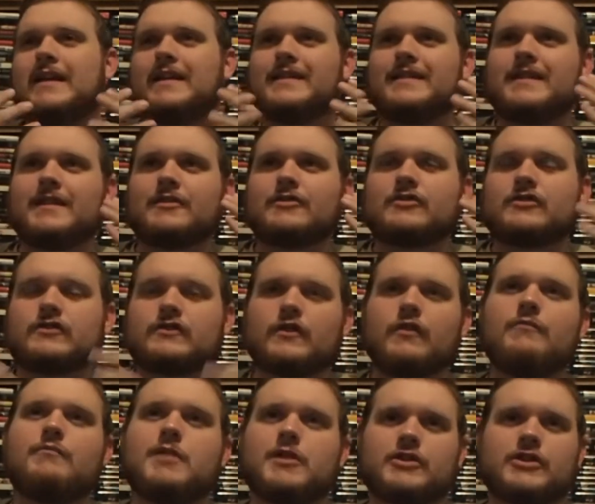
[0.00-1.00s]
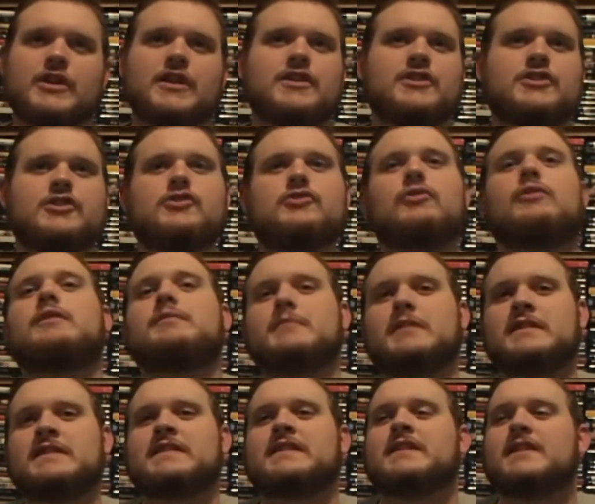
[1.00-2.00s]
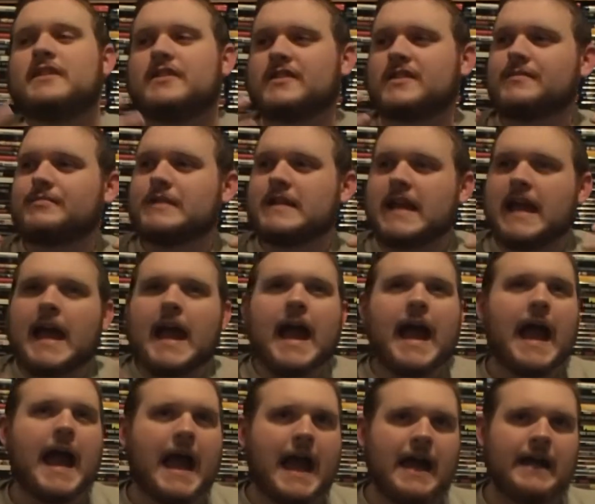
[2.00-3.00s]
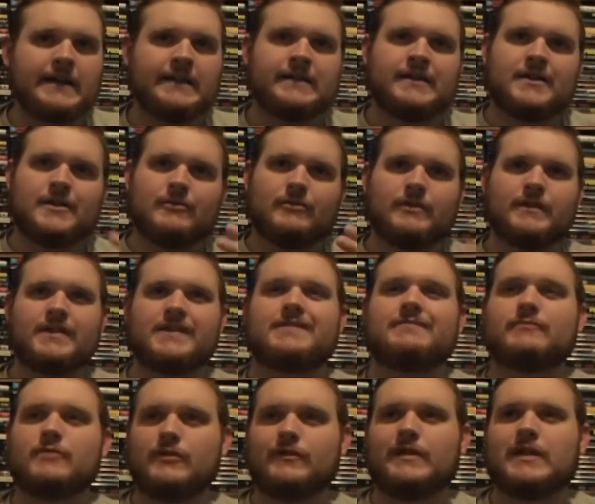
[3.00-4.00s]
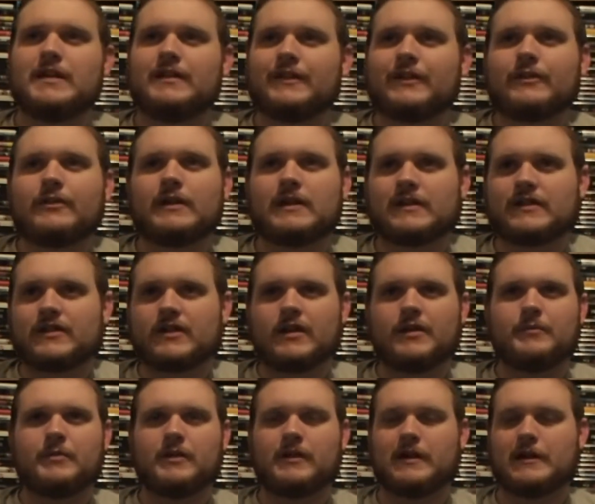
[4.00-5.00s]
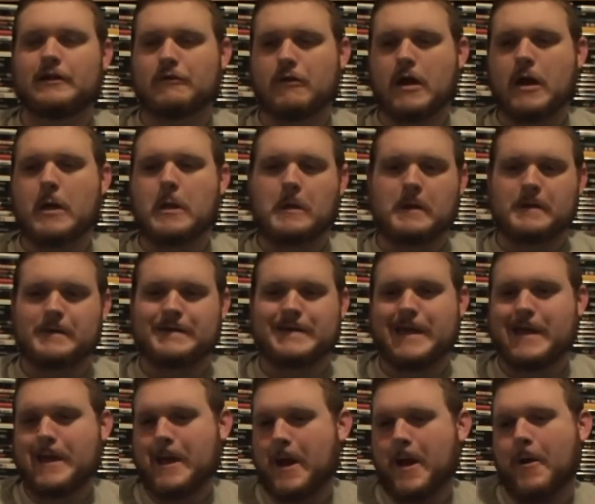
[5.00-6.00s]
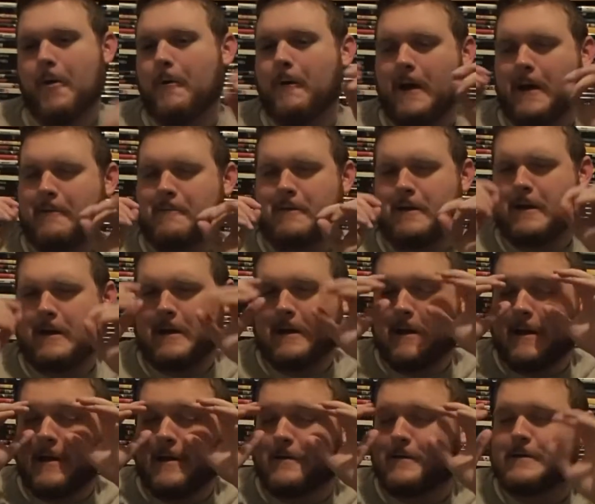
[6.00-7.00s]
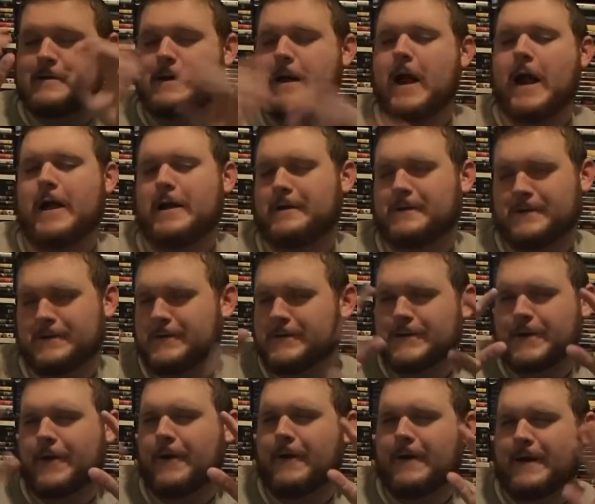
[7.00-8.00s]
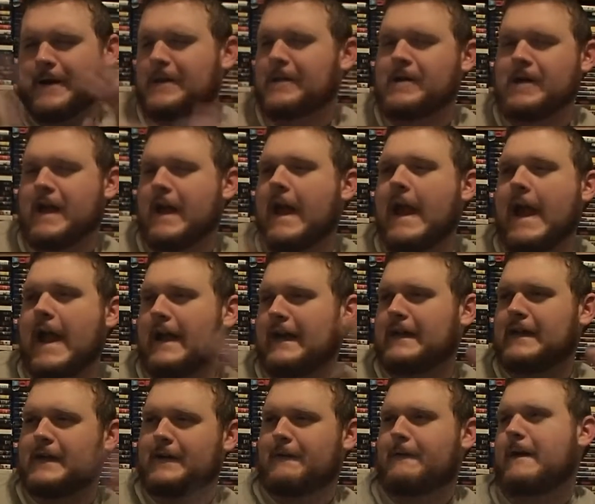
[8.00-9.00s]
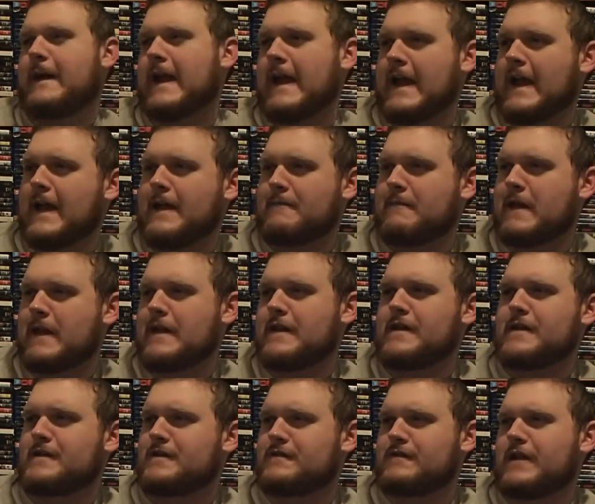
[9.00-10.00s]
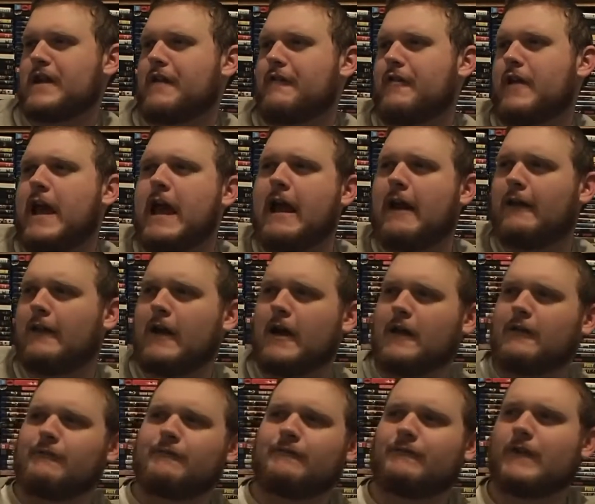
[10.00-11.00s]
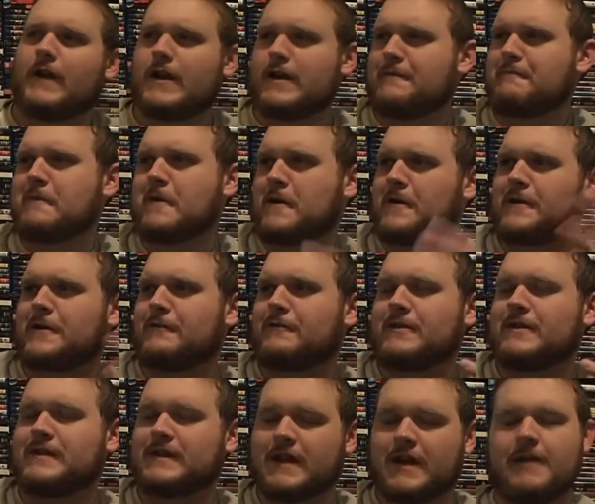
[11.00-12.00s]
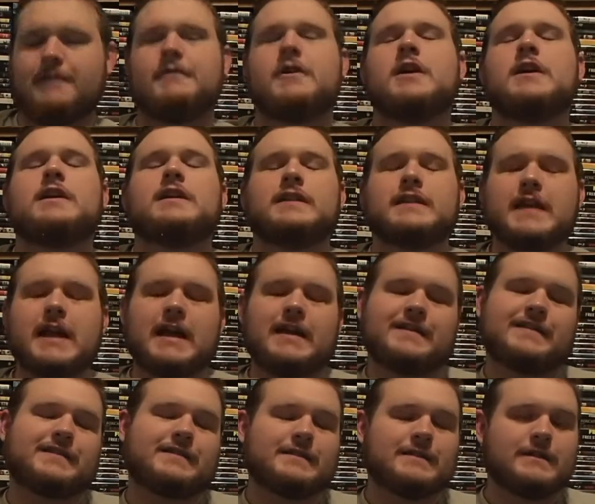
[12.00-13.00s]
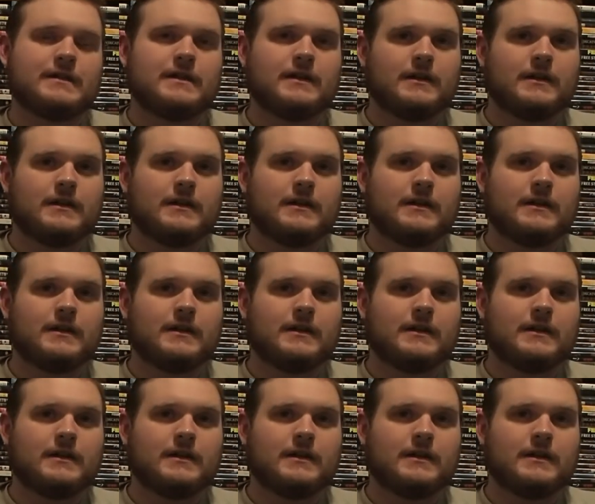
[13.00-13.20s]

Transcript: There's so much enjoyment to be had with this movie. And the critics are going to be like, well, you know, I mean, it's not historically accurate. I mean, they're leaving out a lot of Freddie Mercury's life. Yes.